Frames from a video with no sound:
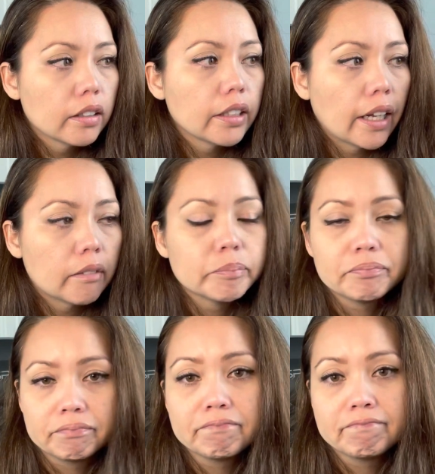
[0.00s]
yeah,
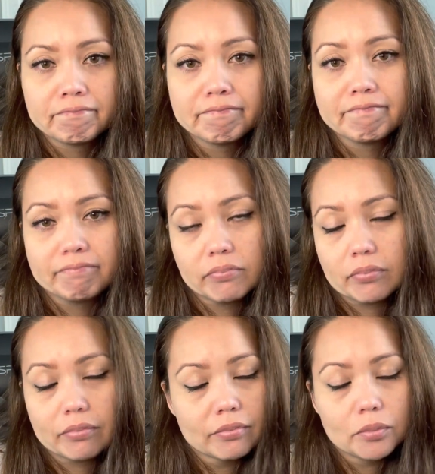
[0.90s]

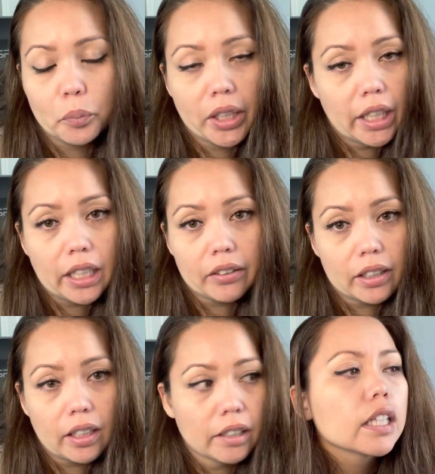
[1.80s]
we ate out a
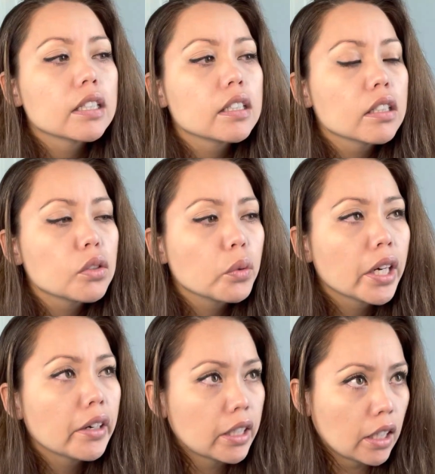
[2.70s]
lot. This is
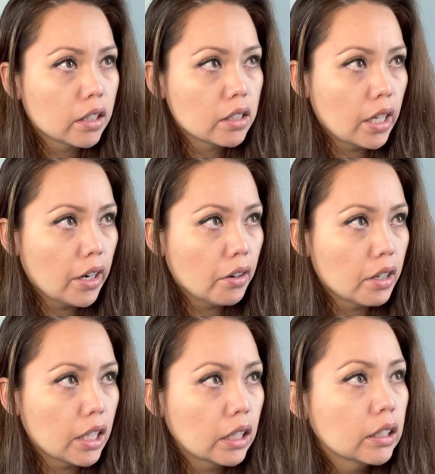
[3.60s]
where it gets
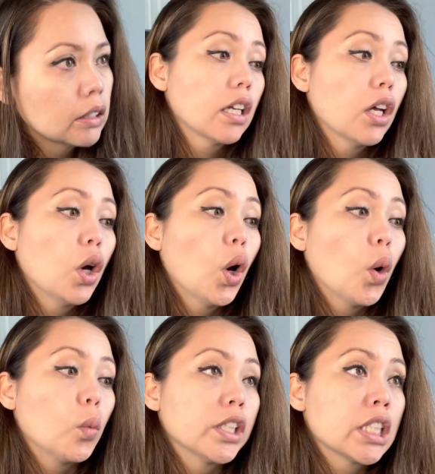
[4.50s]
hairy,
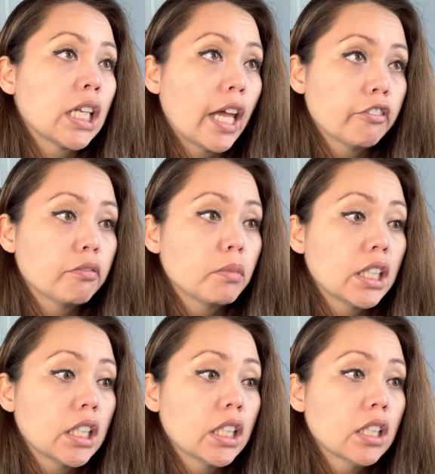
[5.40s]
which left
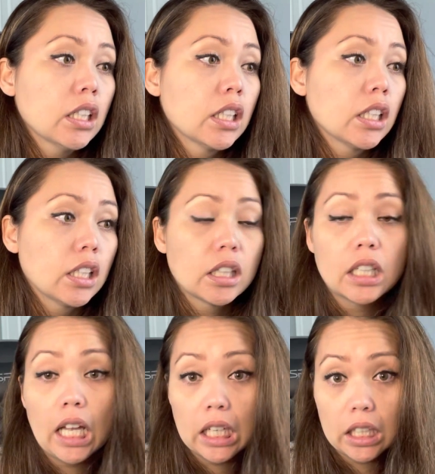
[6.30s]
me in the
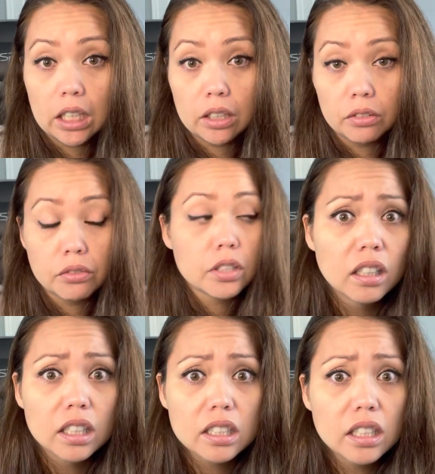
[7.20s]
negatives.
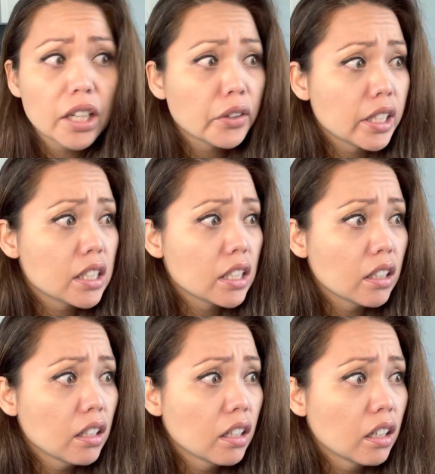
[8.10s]
Isn't that
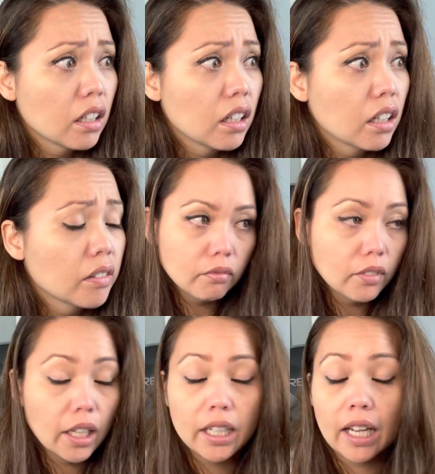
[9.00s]
crazy?
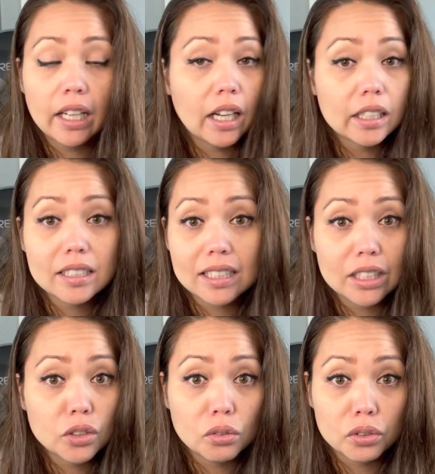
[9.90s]
And I
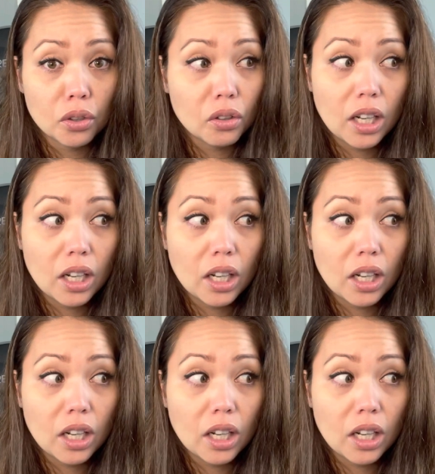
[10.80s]
honestly don't know